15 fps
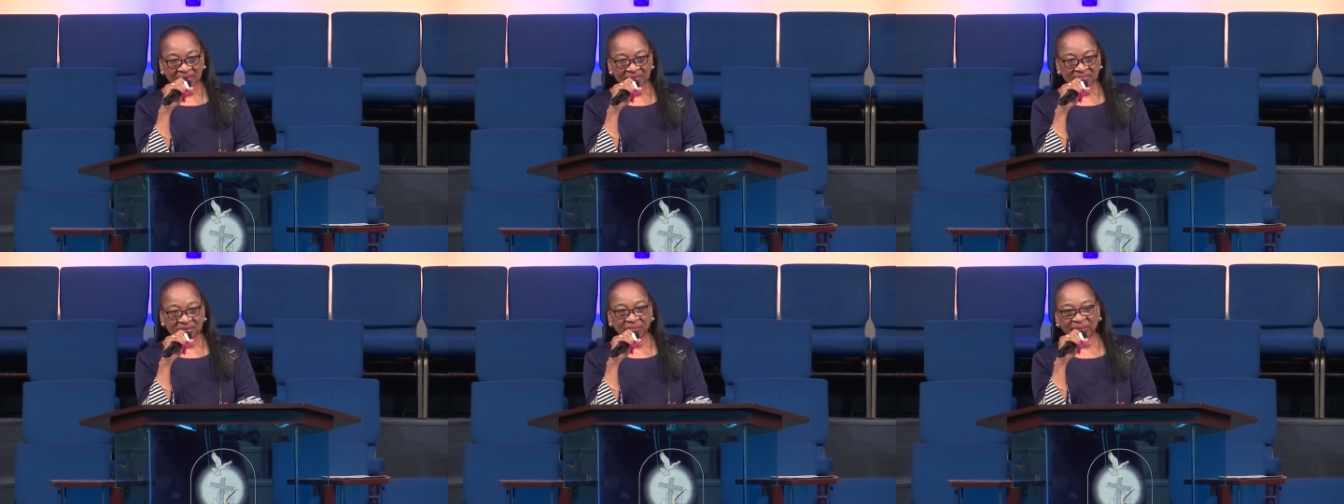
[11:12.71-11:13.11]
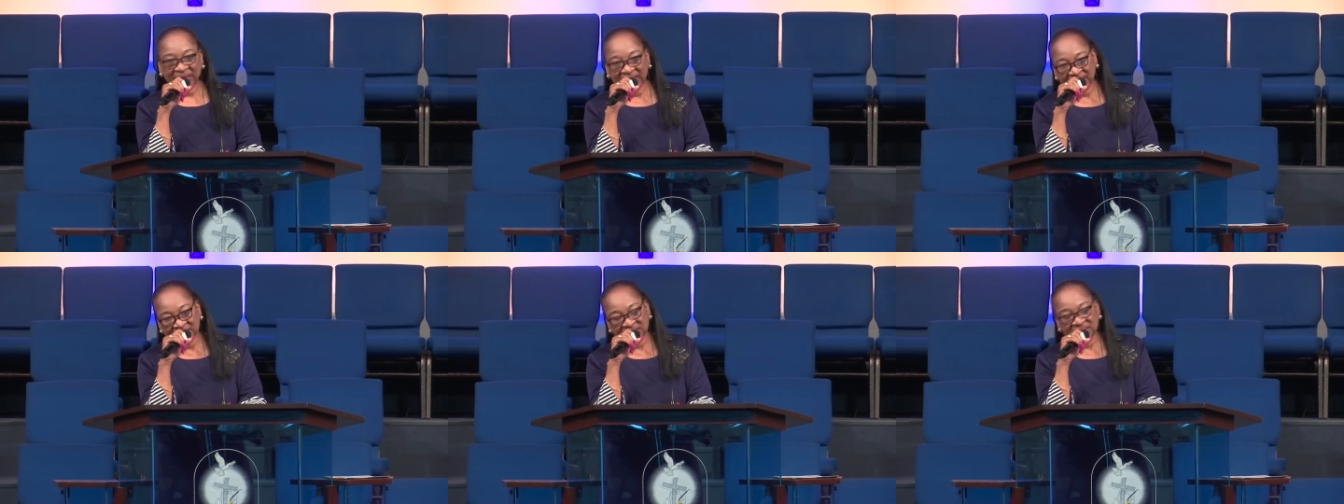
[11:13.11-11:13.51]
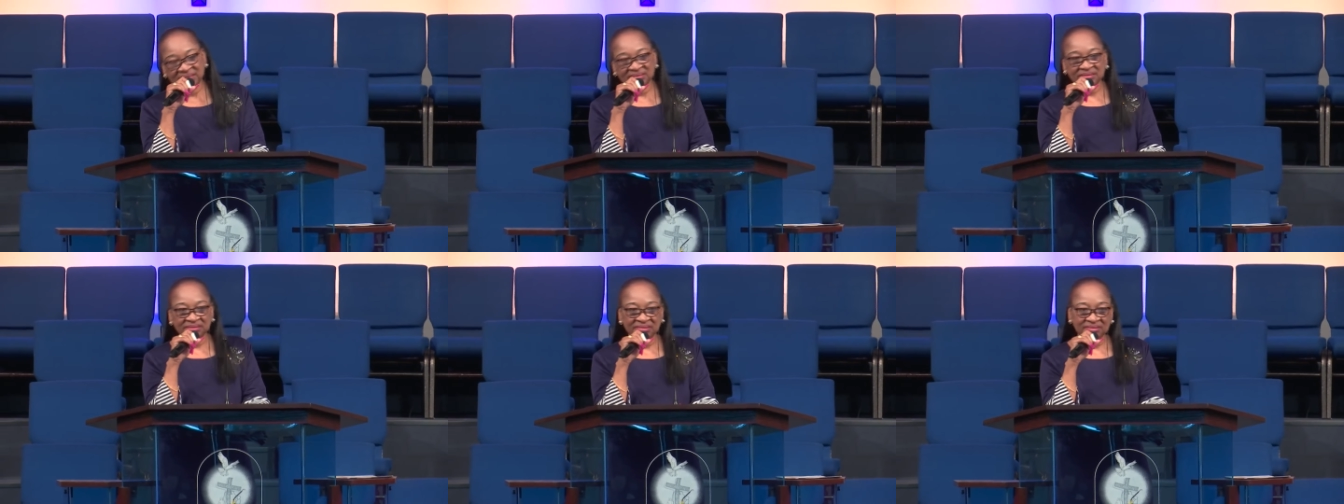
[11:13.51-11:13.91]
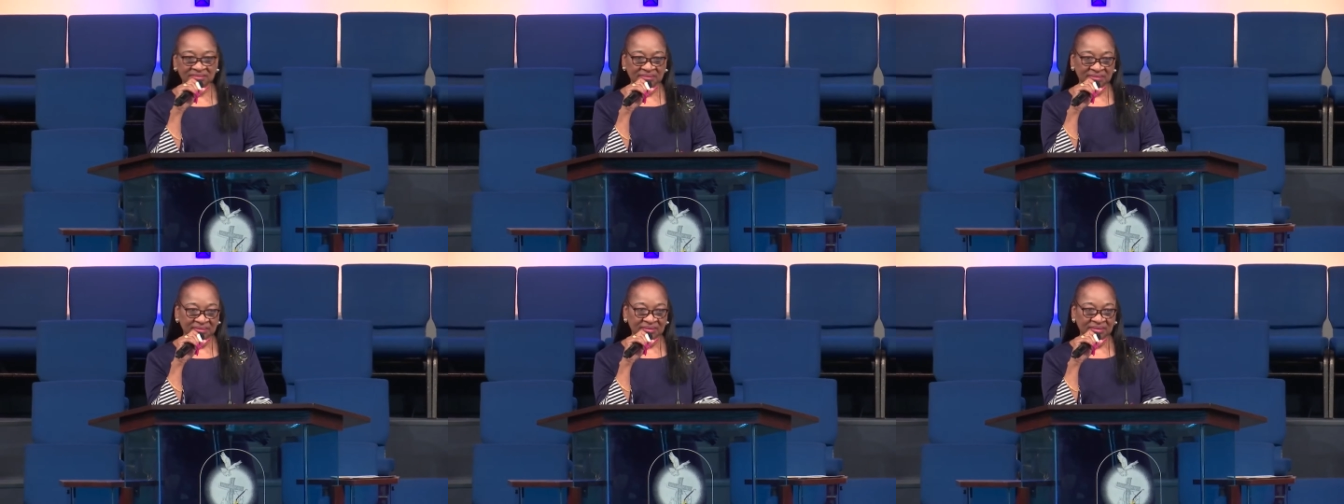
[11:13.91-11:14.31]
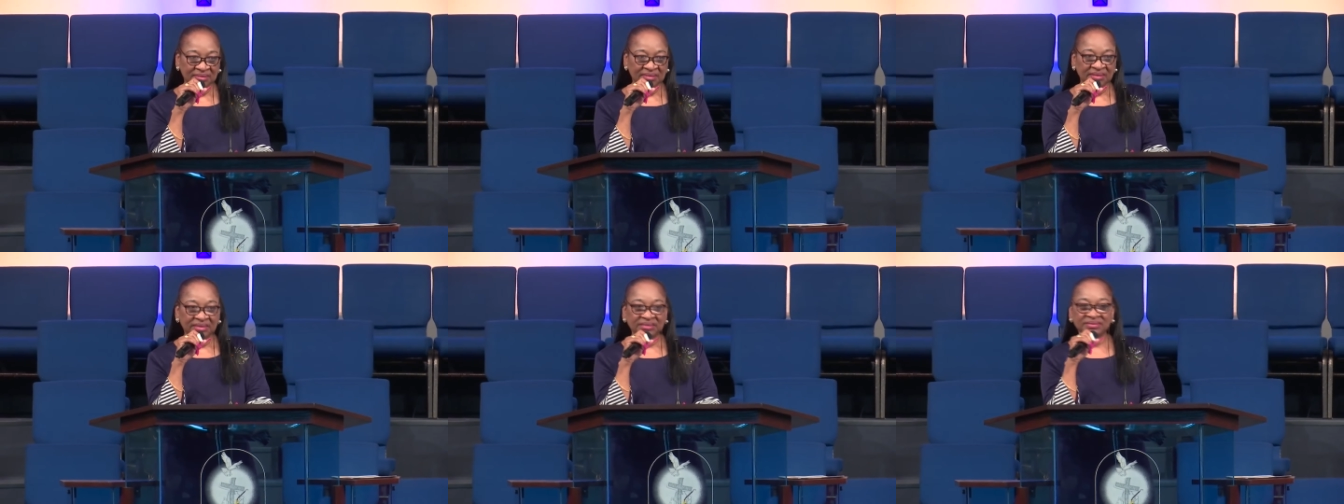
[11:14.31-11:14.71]
Timaeus
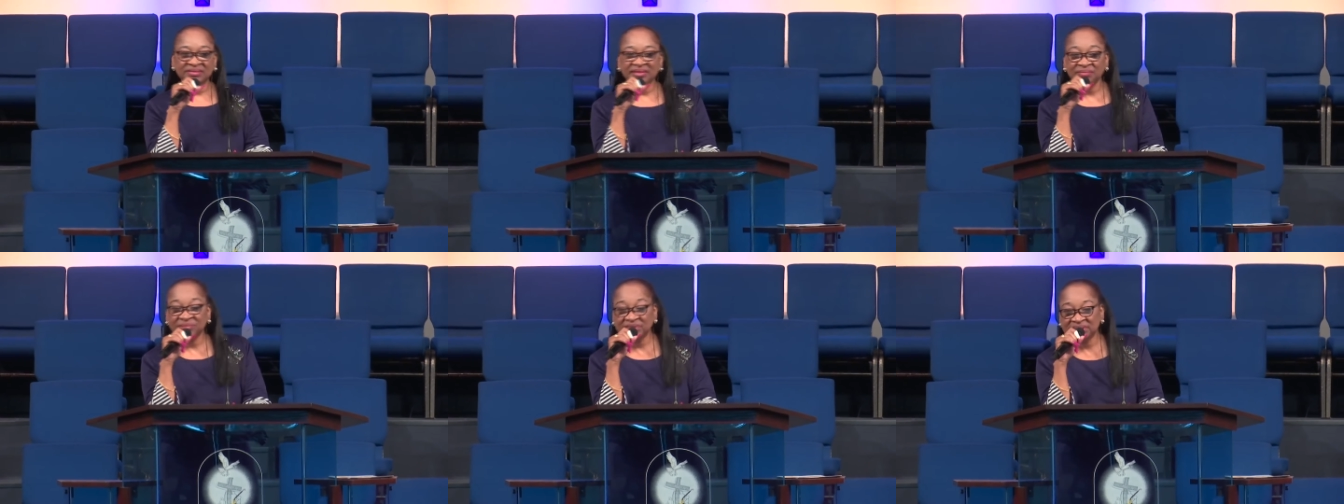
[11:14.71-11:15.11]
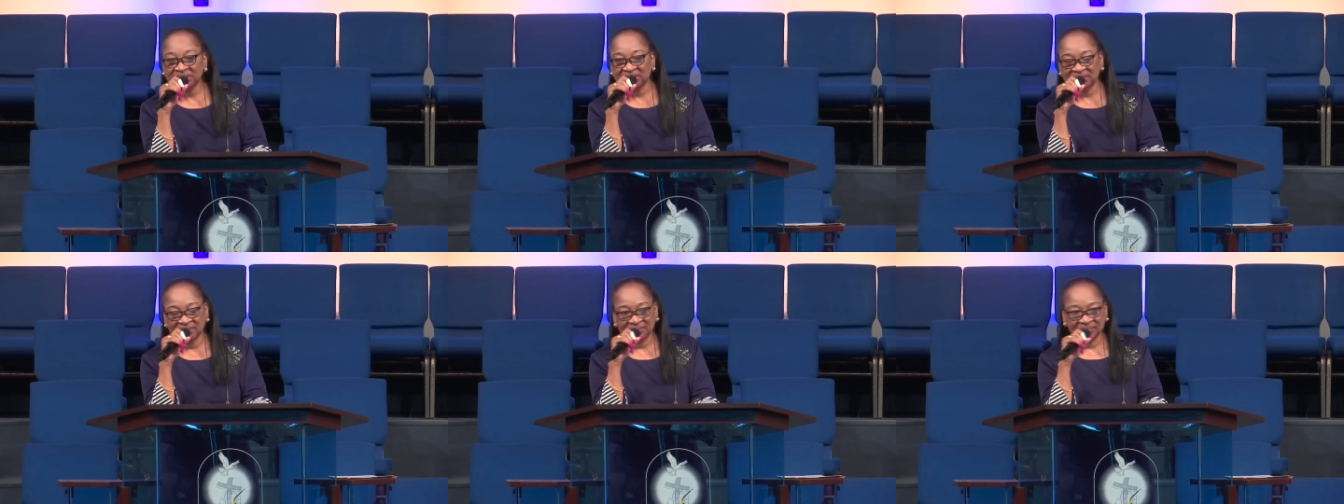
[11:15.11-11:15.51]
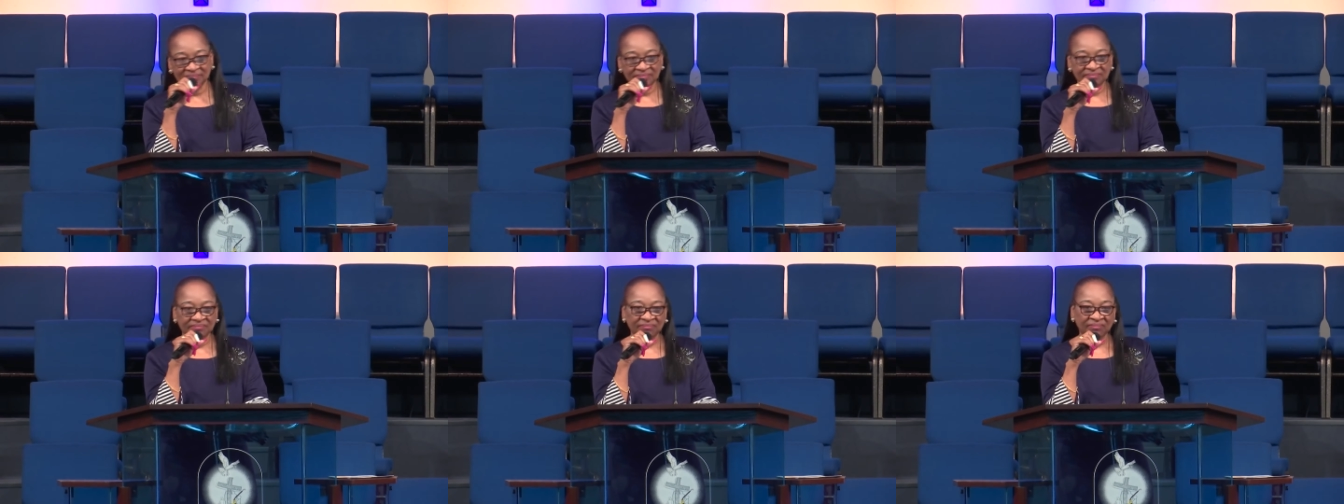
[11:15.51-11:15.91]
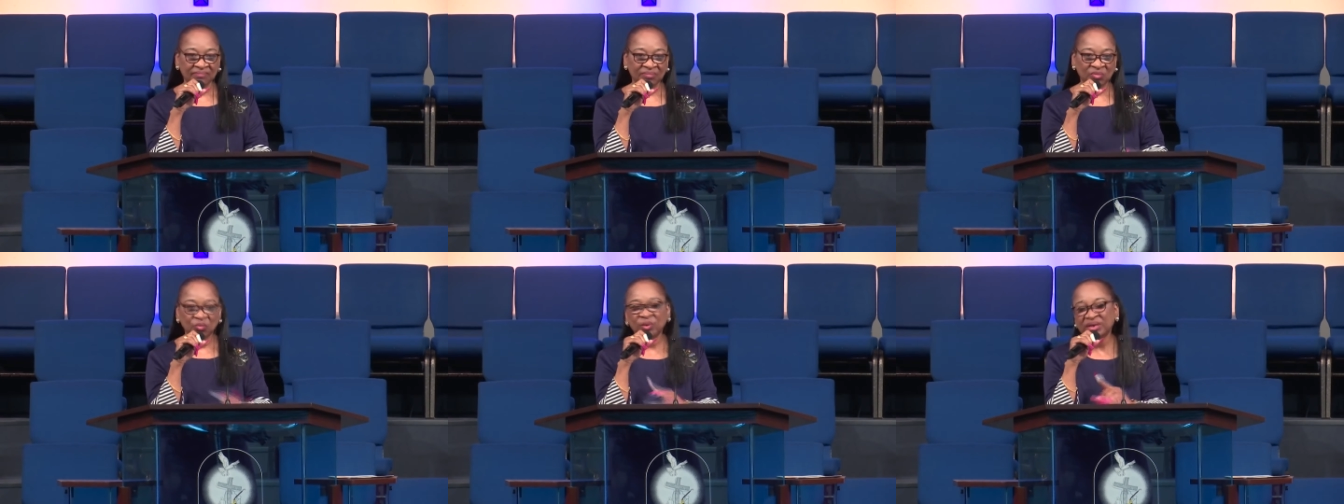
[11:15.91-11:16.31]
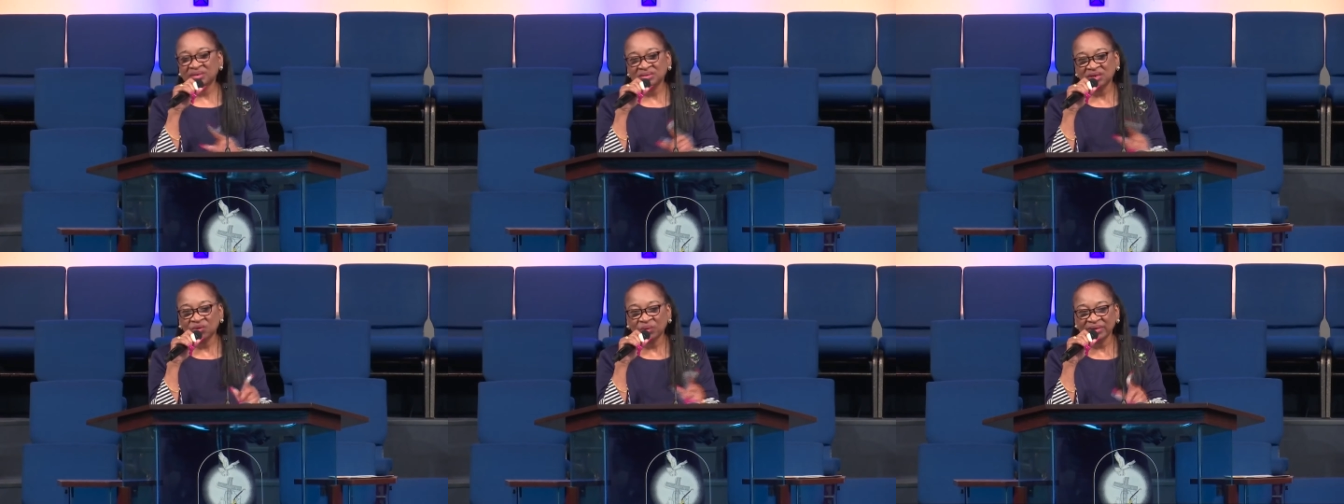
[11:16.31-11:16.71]
is Timothy. We don't
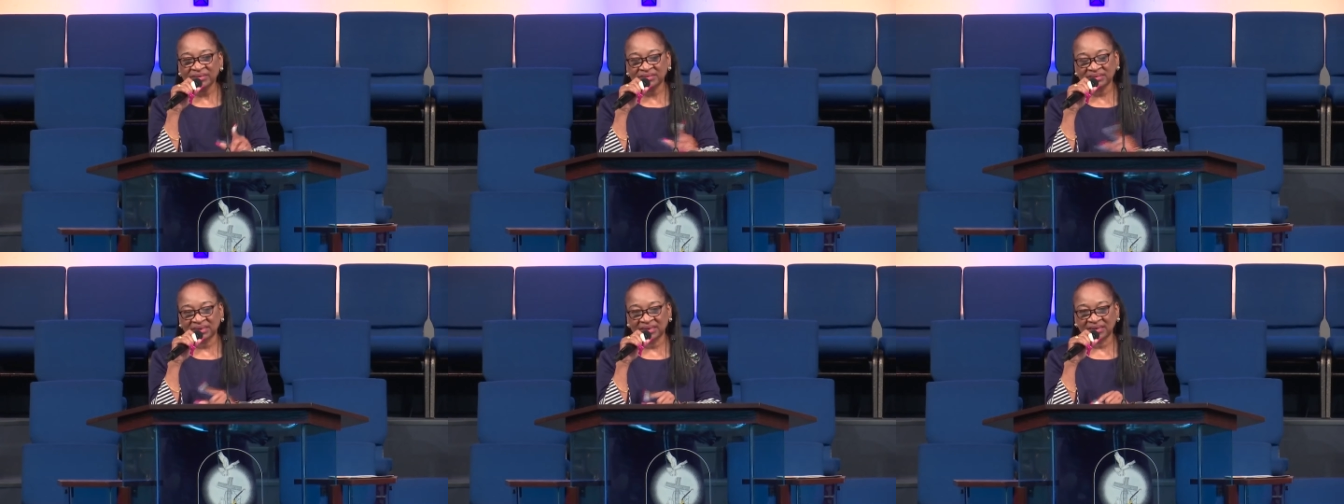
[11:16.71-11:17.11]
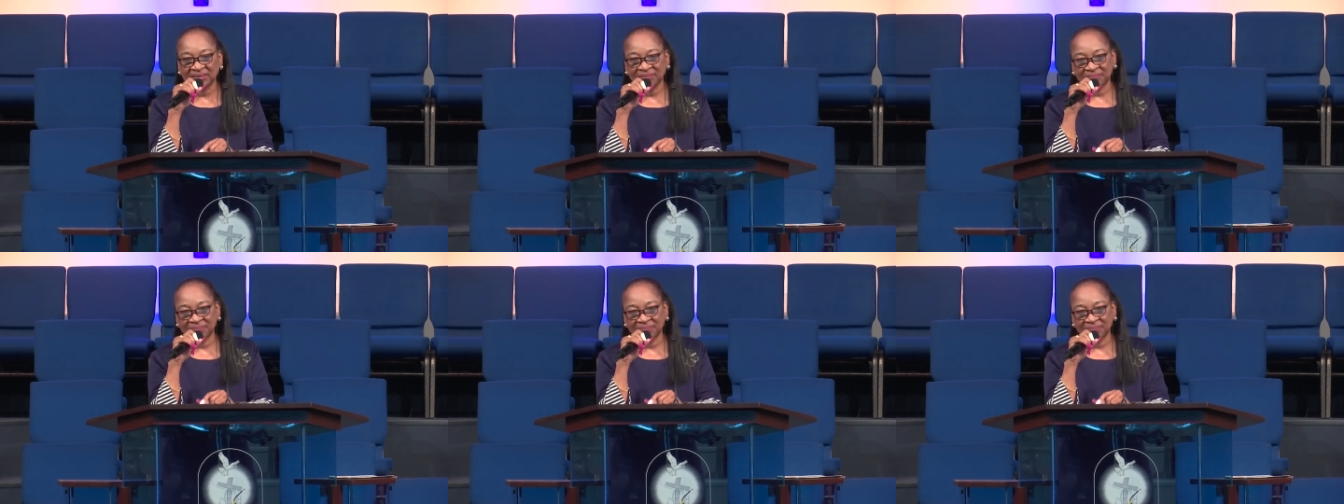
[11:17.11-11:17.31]
know his name.